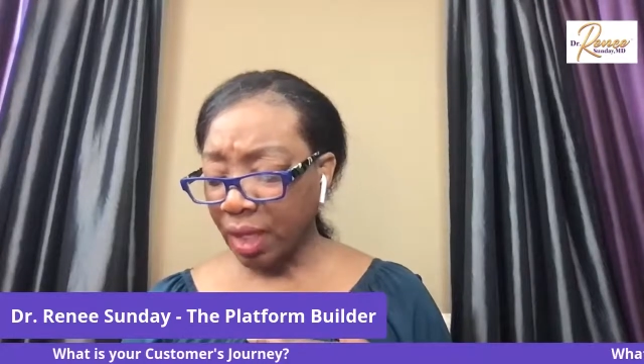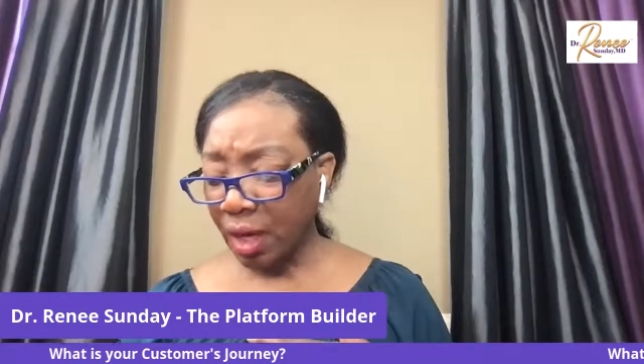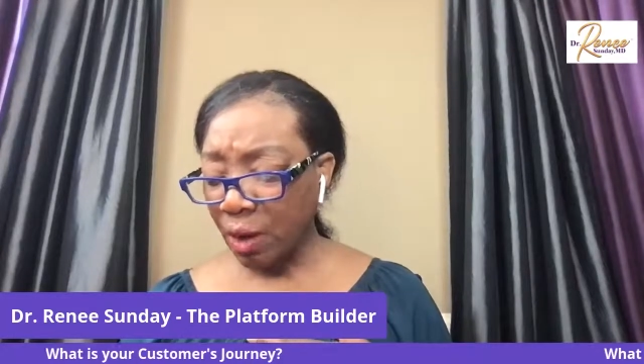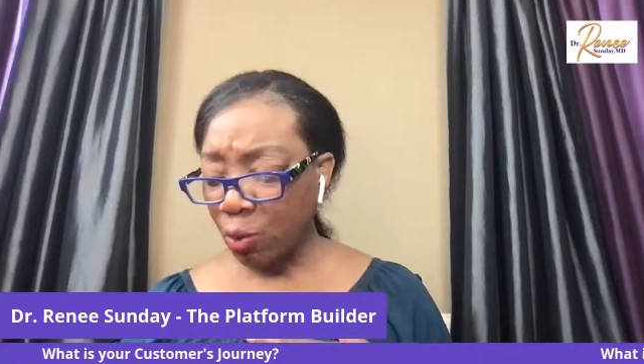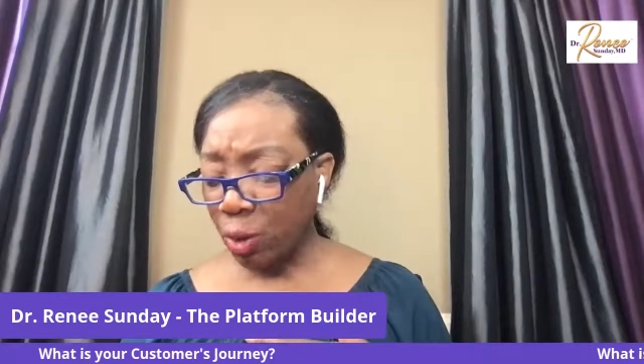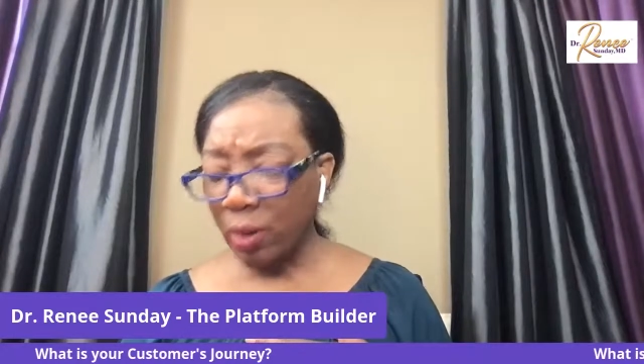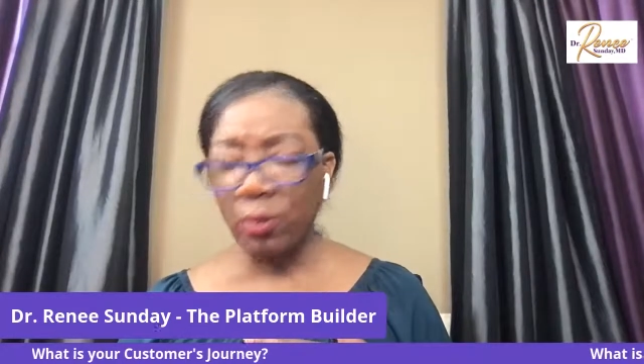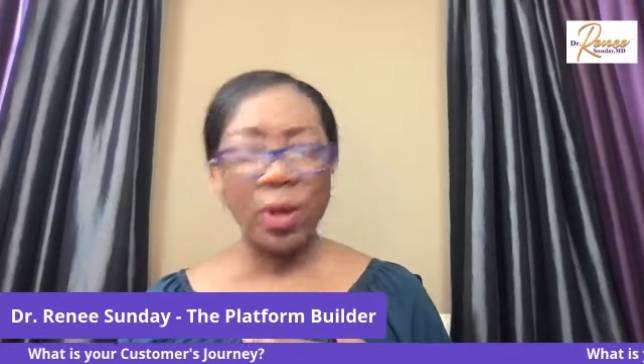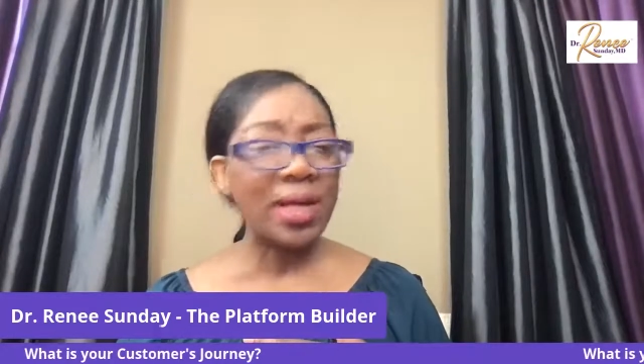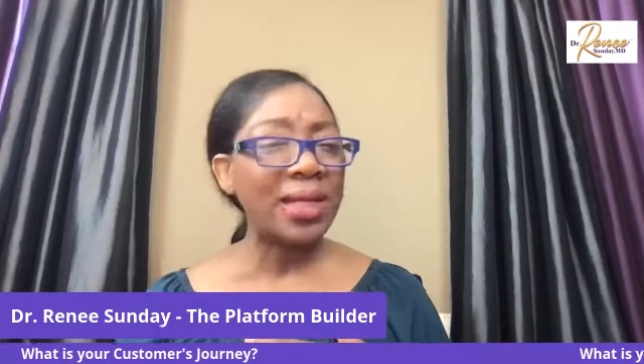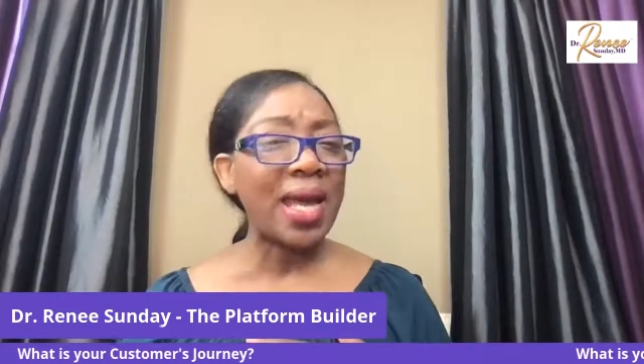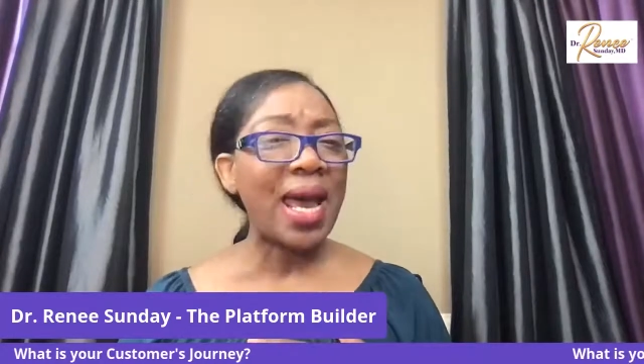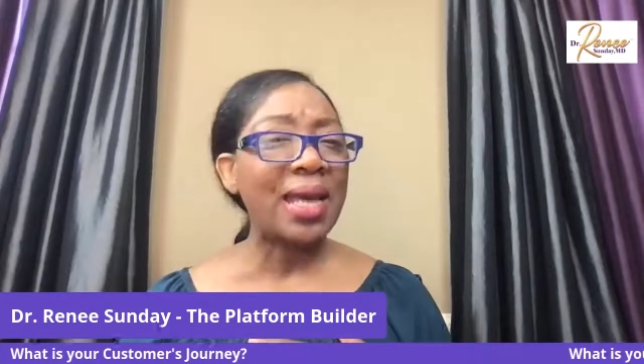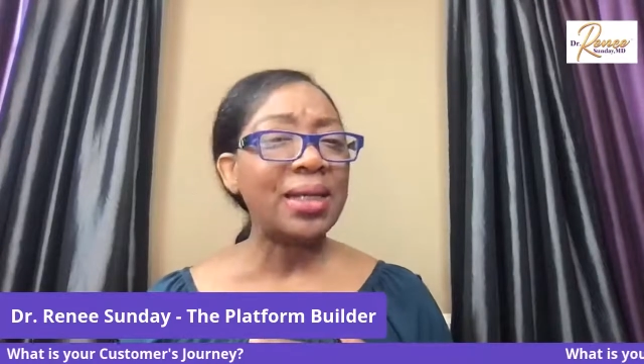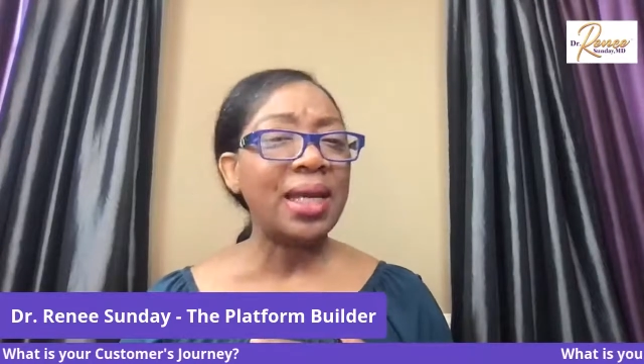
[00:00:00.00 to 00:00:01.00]
when we're
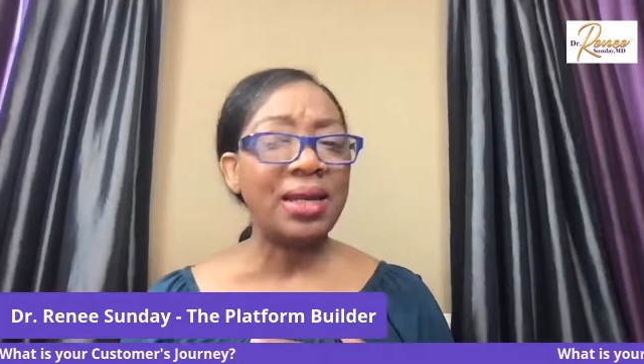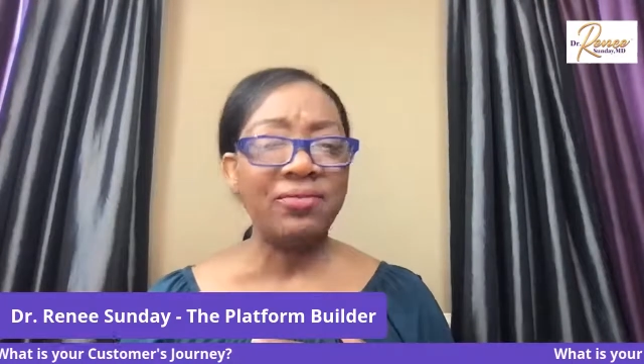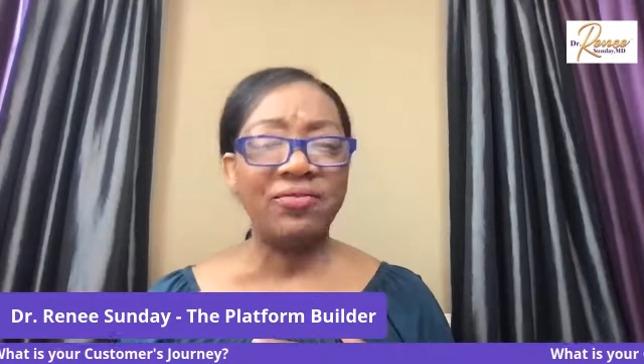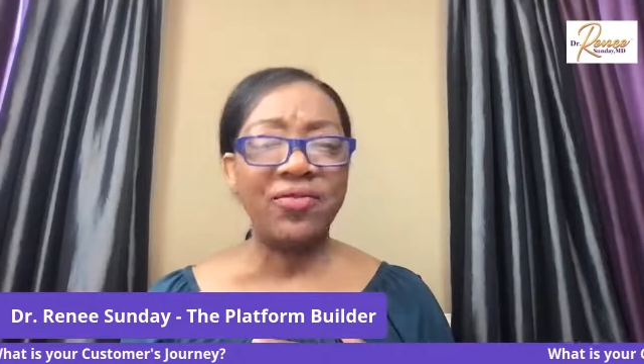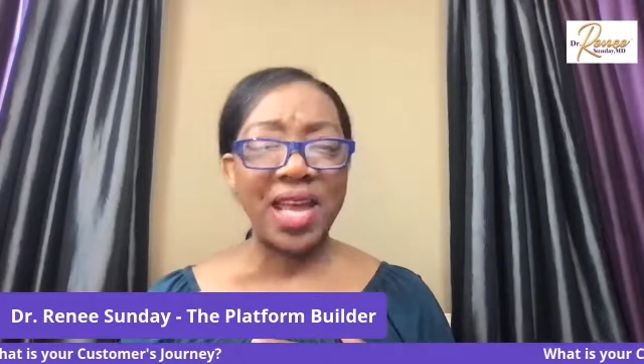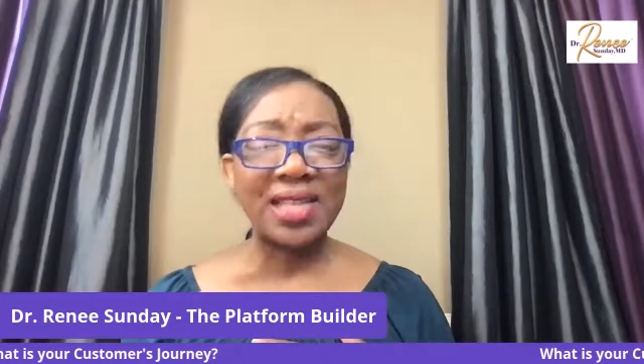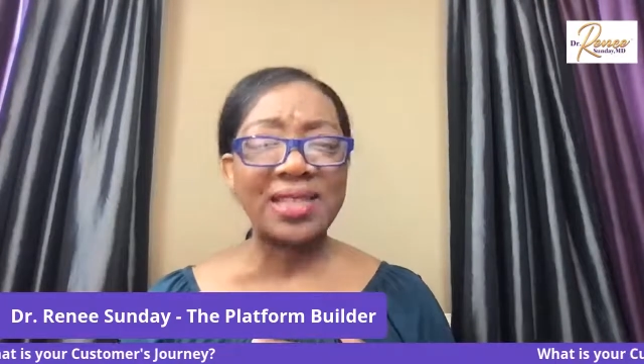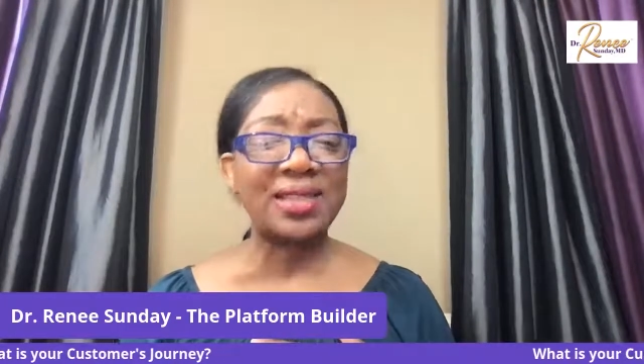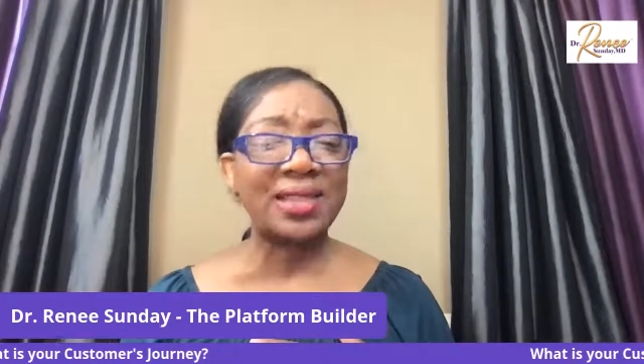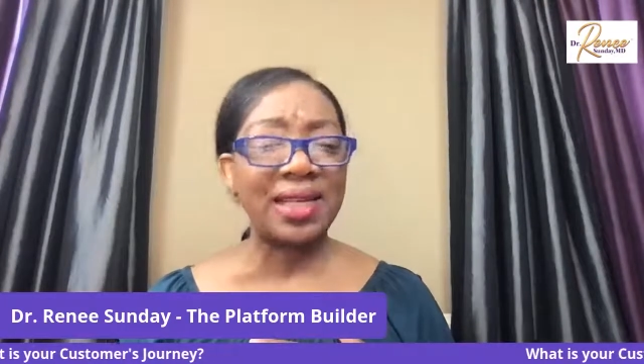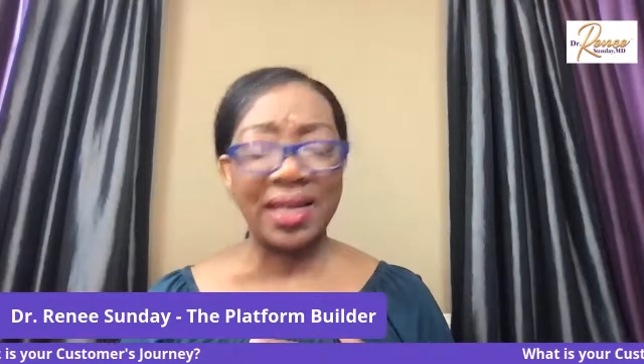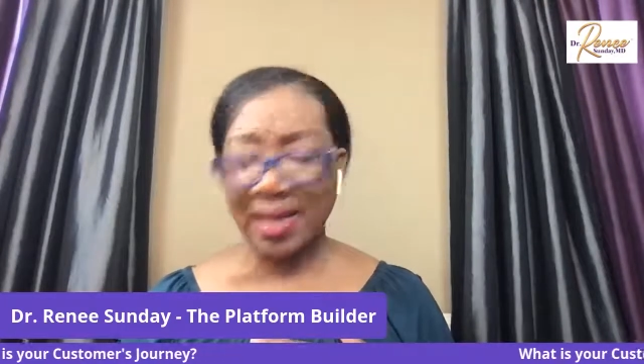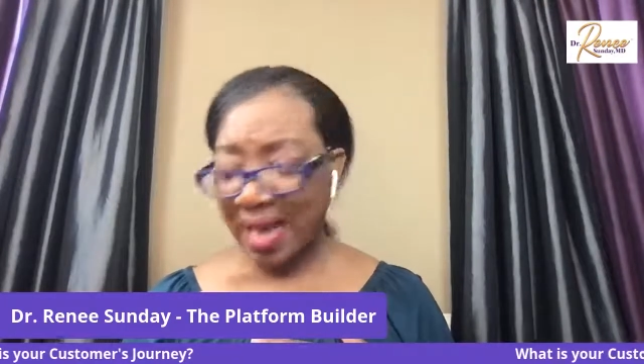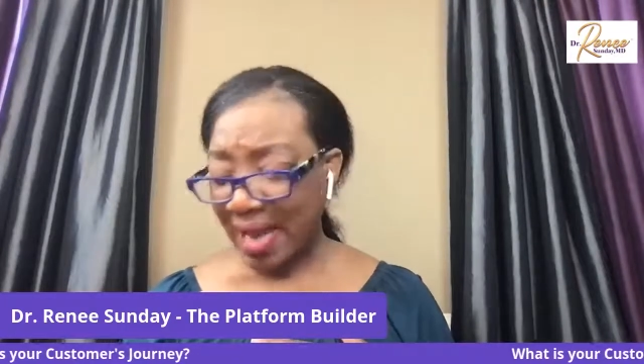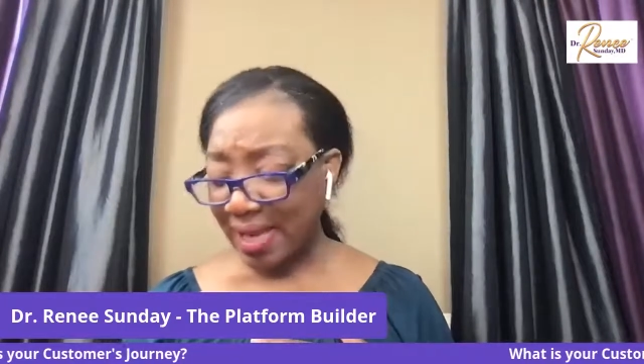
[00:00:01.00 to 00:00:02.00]
not investing
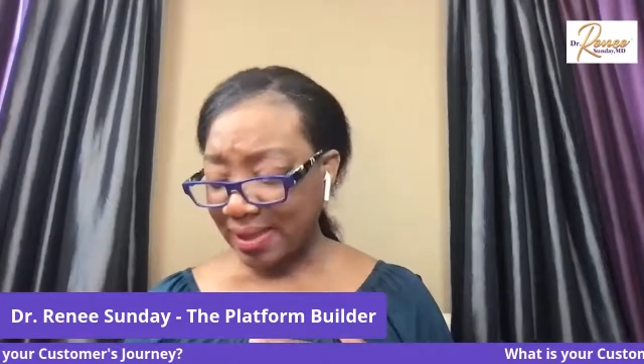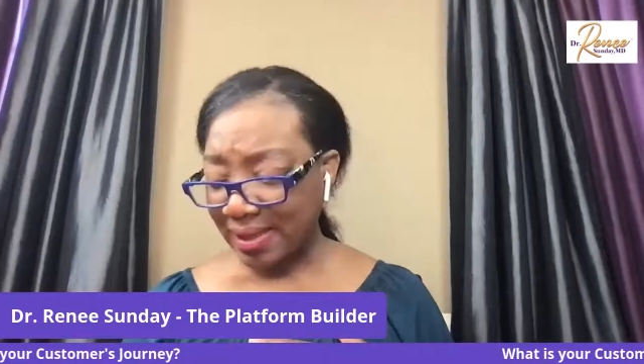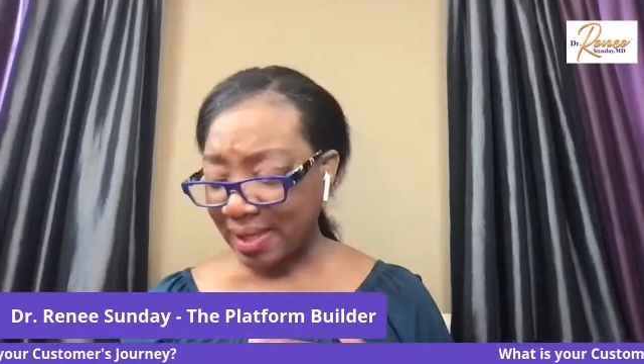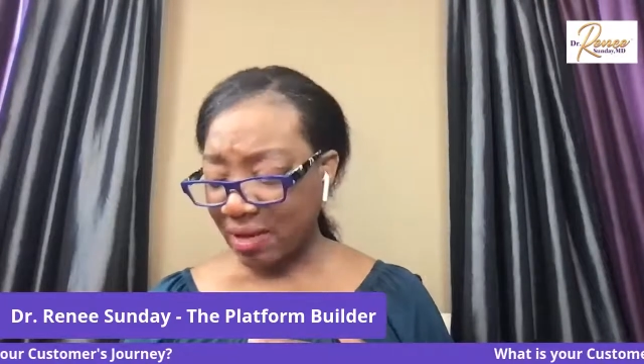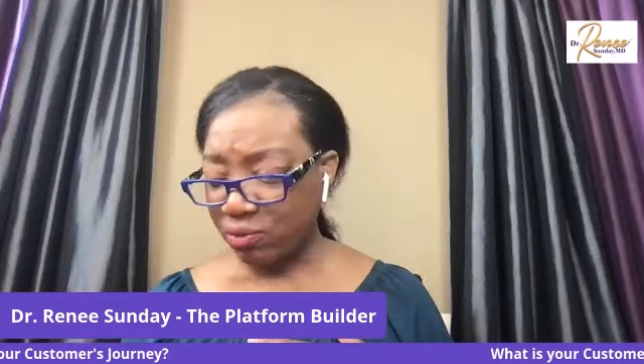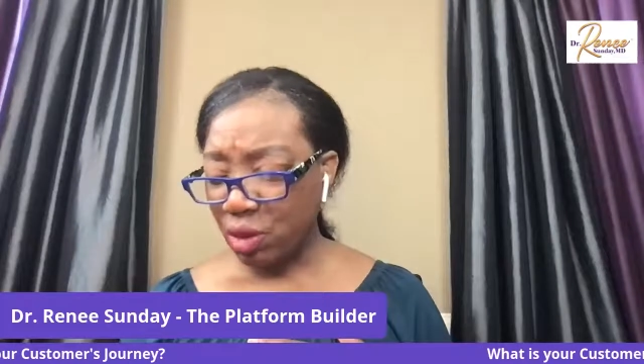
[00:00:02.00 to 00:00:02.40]
in ourselves,